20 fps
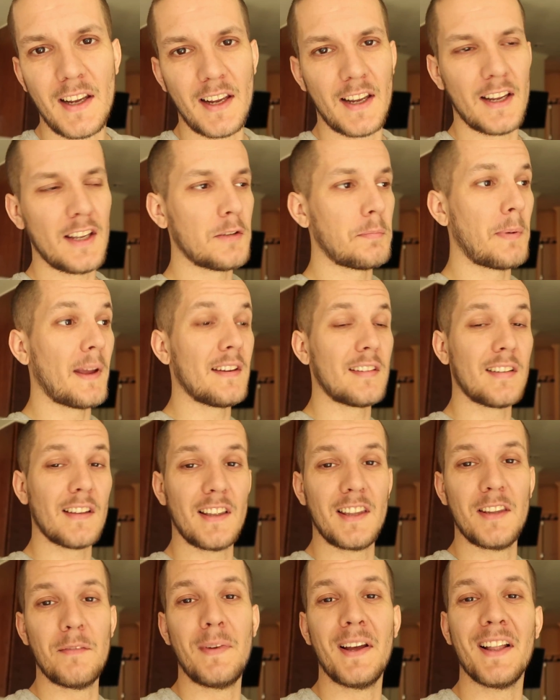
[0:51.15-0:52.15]
here's
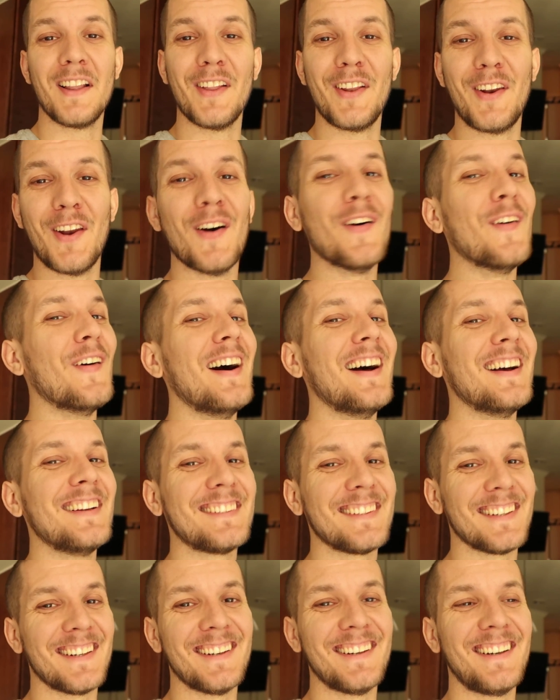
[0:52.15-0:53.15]
basically the middle of nowhere,
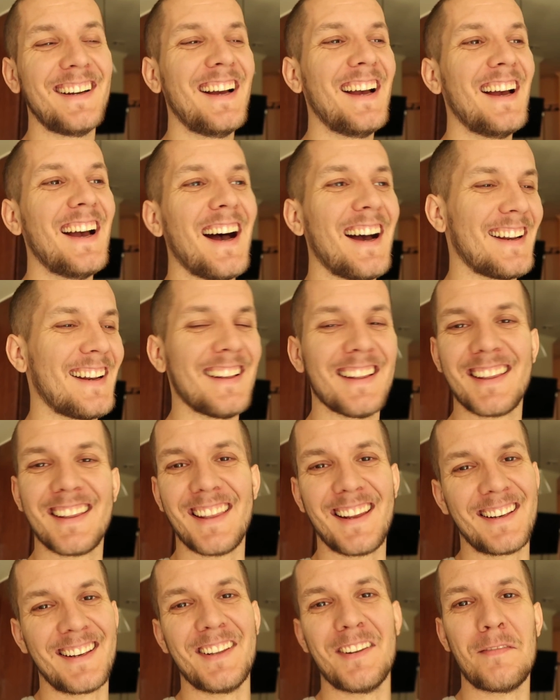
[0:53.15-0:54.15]
so I didn't
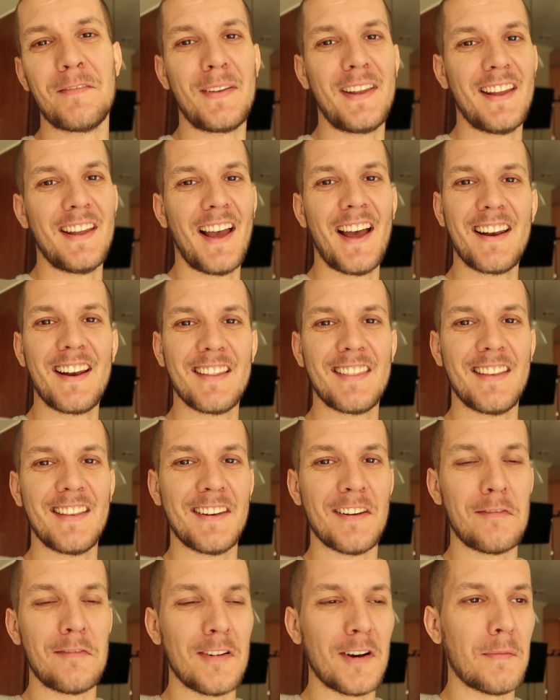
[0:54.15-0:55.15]
think there'd be
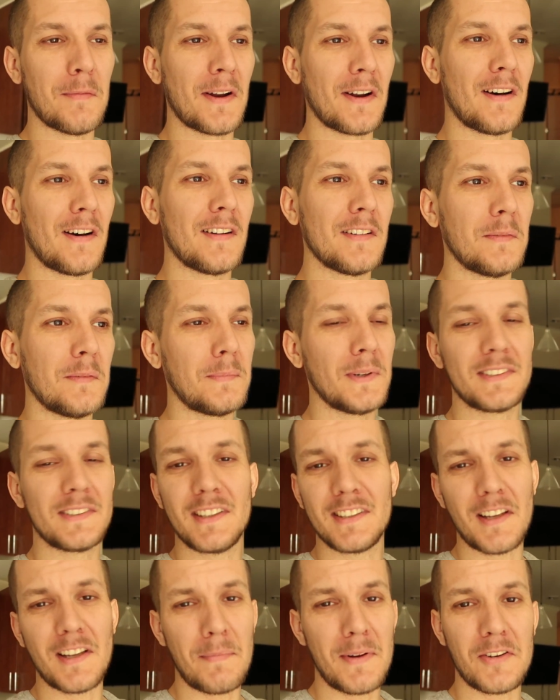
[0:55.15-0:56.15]
anything to film at all. But
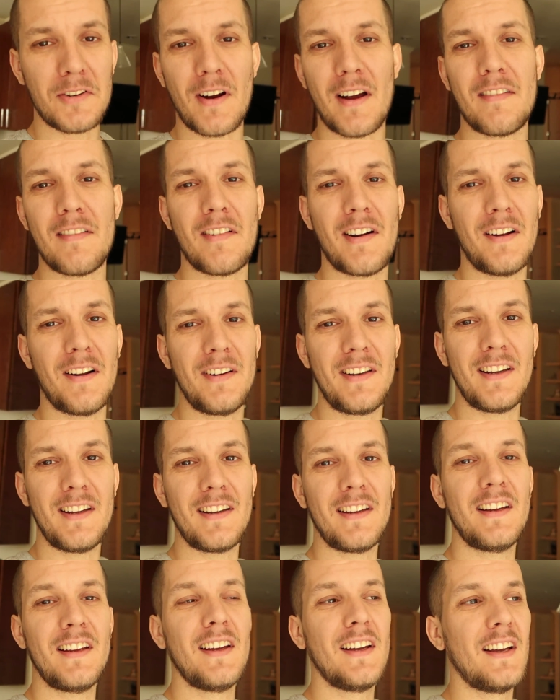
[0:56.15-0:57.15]
since I've been driving around
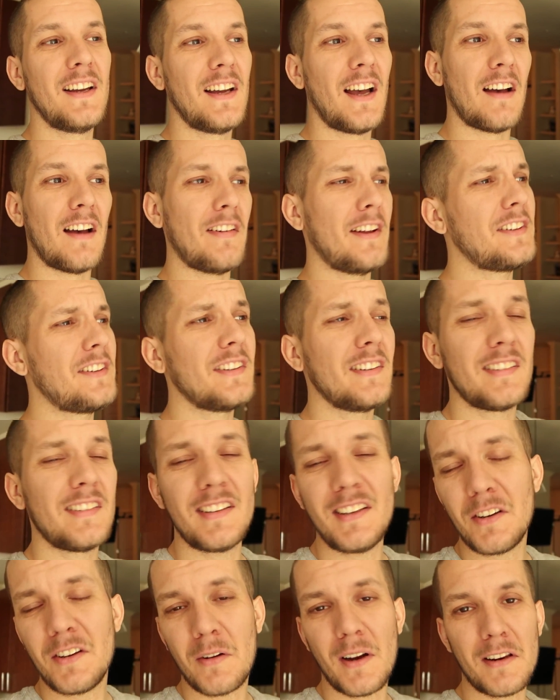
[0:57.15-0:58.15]
here, I've actually
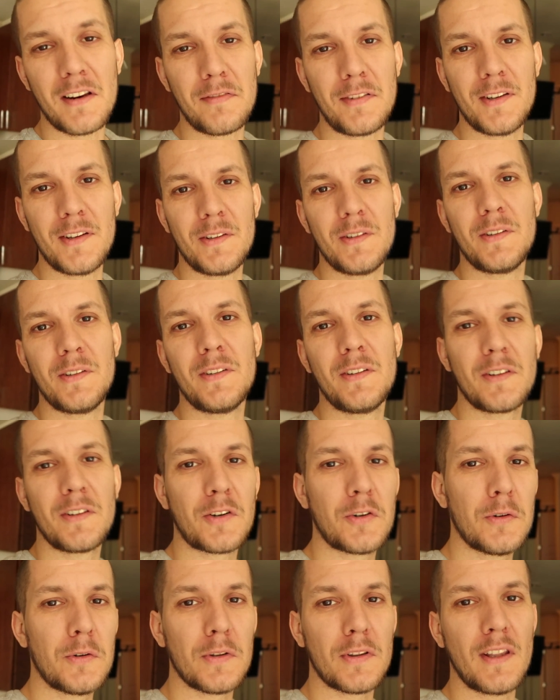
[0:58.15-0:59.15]
seen quite a few
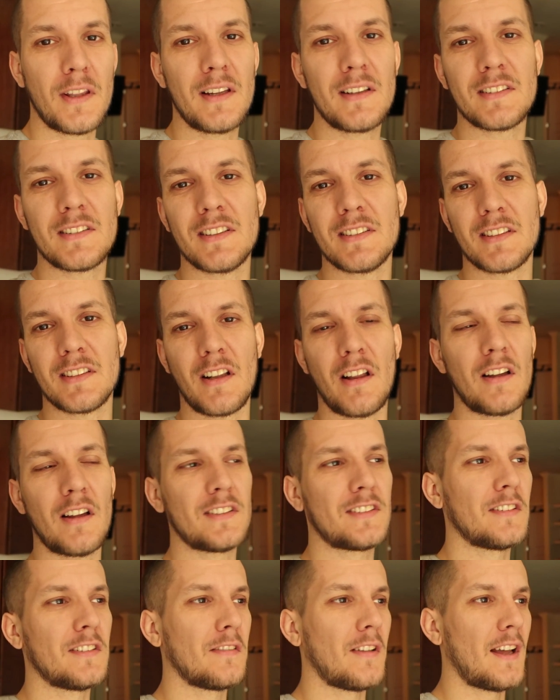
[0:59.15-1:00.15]
cool things. There's
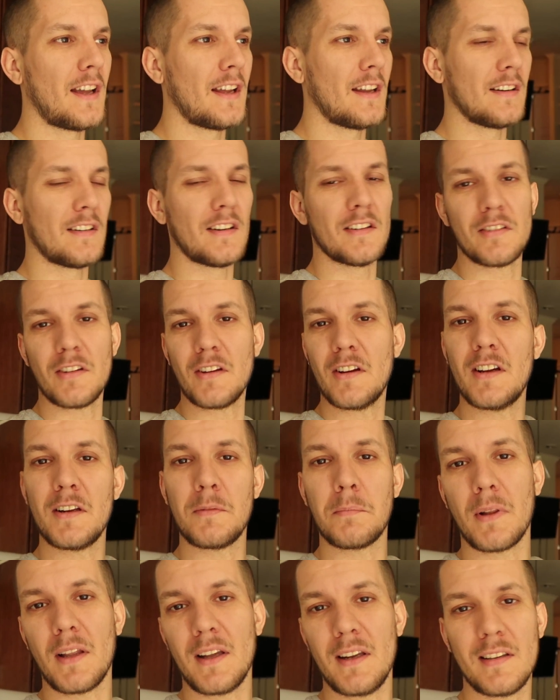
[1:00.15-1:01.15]
lots of like
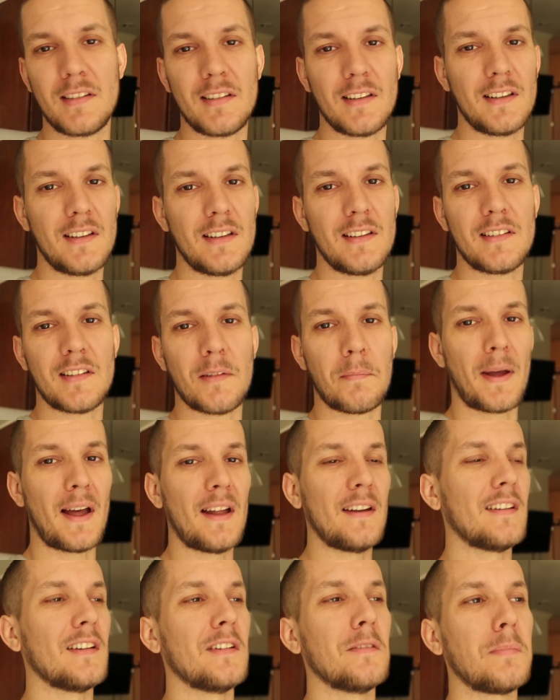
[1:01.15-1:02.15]
deserted places,
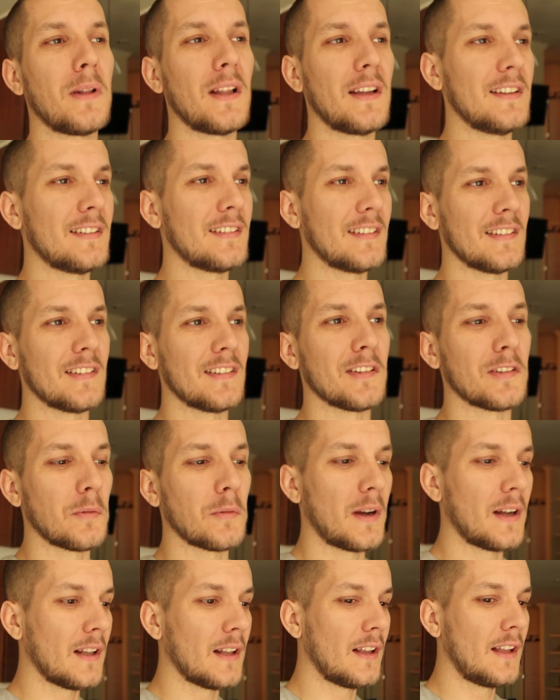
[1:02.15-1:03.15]
abandoned places as
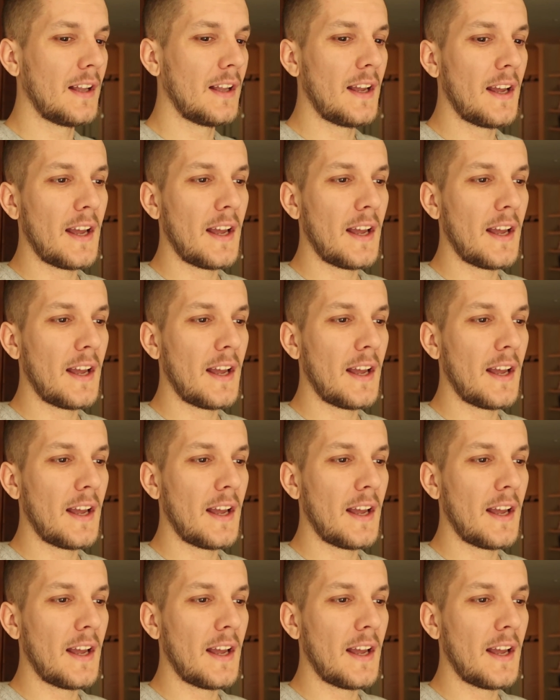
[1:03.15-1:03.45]
well.